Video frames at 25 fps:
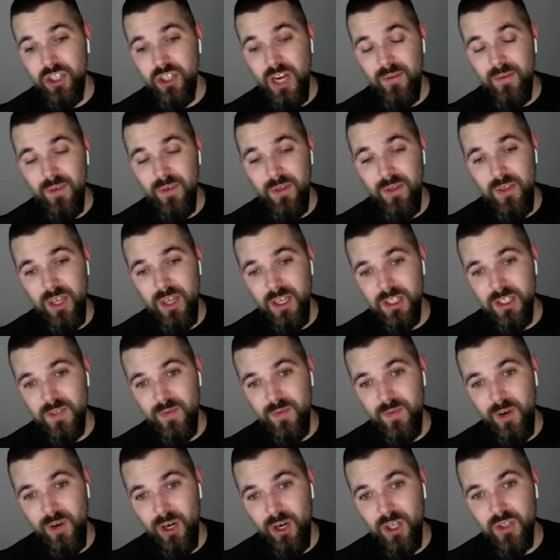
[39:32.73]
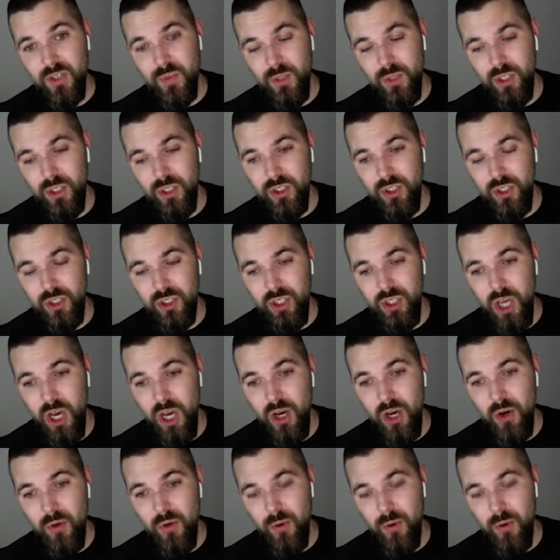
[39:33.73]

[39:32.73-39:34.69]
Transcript: push everything as far as we could